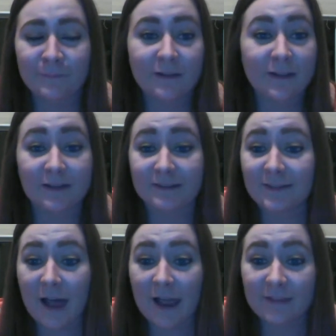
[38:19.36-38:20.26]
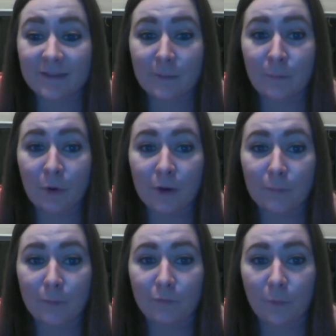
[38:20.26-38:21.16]
like a slide that they put
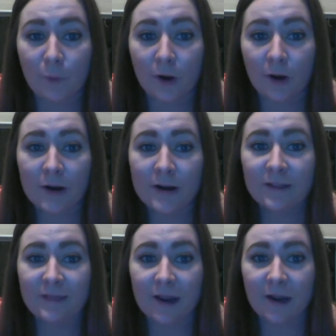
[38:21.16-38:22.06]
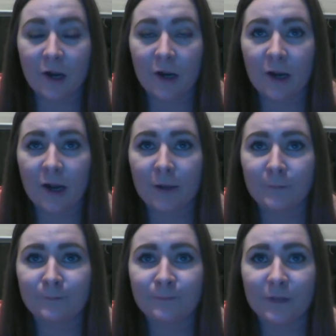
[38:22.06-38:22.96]
before their,
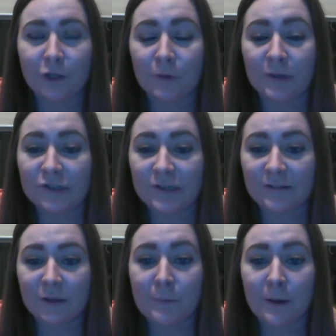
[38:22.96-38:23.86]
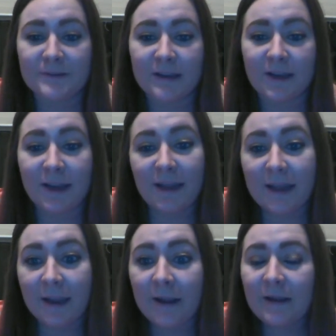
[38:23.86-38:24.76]
initiates come up saying,
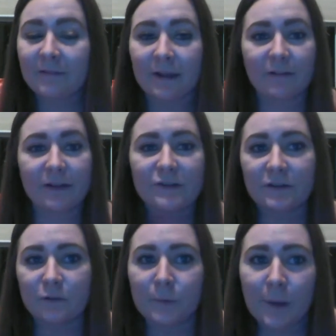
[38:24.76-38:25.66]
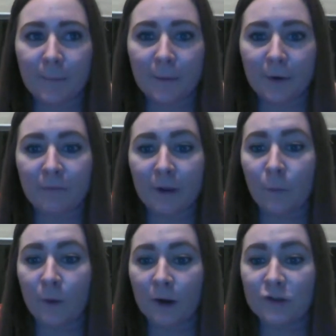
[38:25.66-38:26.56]
hey, like let's just remember, like
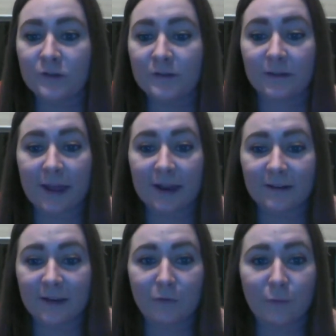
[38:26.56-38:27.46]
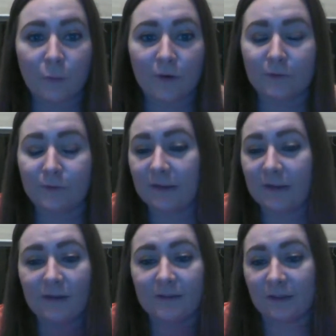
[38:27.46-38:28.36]
we're selecting for
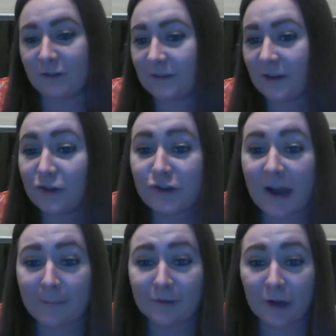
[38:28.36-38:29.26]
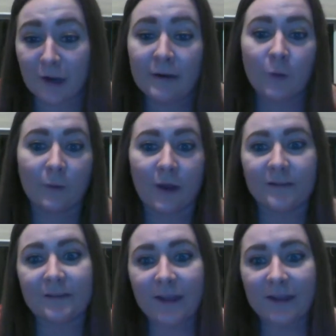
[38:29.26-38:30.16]
the such and such chapter. We're not
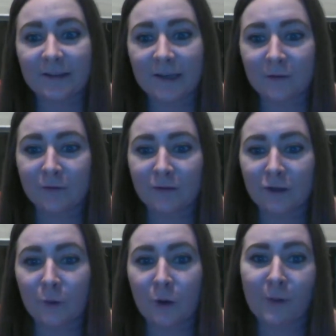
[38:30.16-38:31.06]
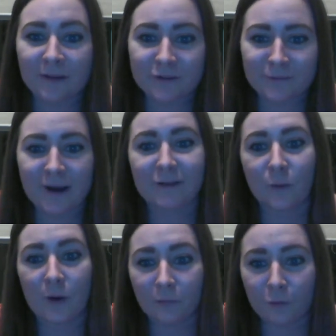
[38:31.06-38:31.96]
selecting, our best friends or
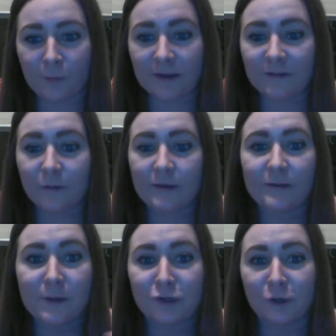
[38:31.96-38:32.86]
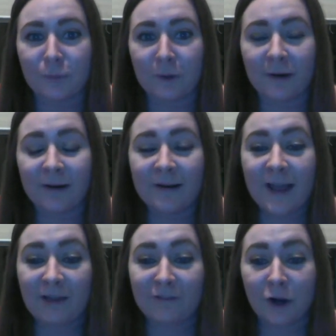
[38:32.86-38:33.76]
our roommates. So let's make sure we're
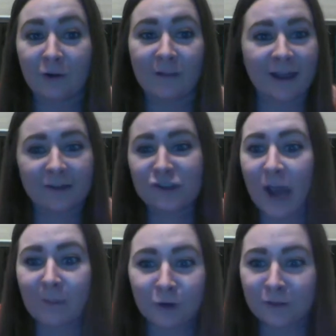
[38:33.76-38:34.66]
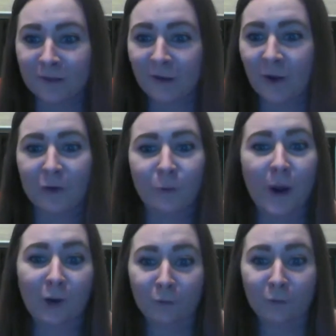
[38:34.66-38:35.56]
having our like chapter think on or
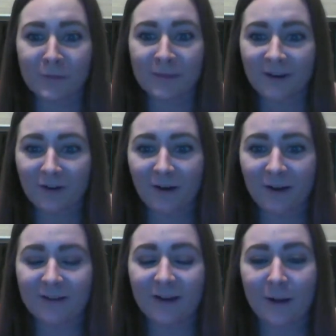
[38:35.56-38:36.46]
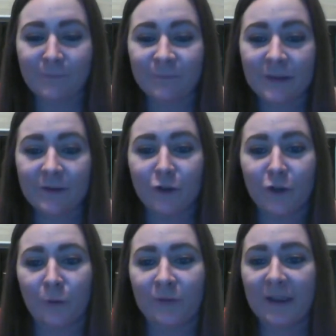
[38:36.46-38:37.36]
our group think on,
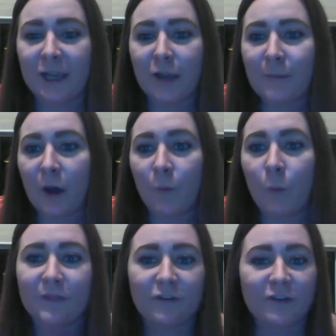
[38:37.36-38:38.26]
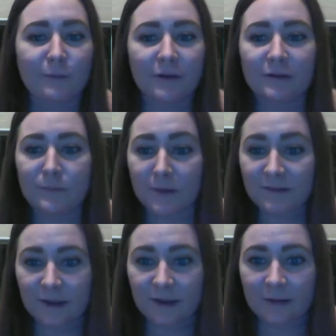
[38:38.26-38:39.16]
thinking about what the chapter is
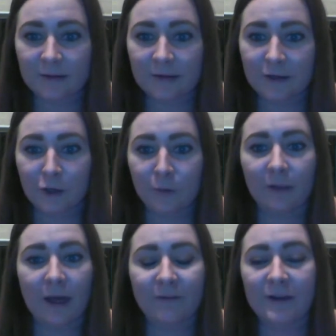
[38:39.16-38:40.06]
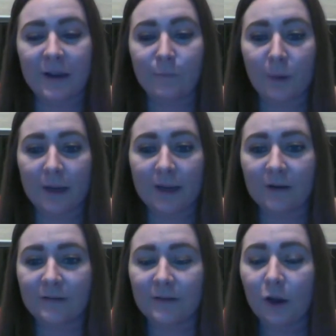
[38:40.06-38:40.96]
missing. A lot of times what I hear
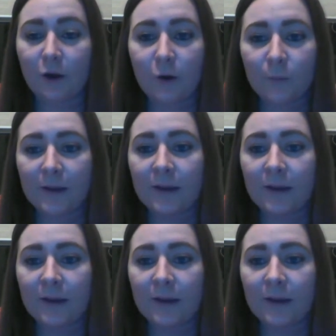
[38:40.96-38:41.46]
is like, oh,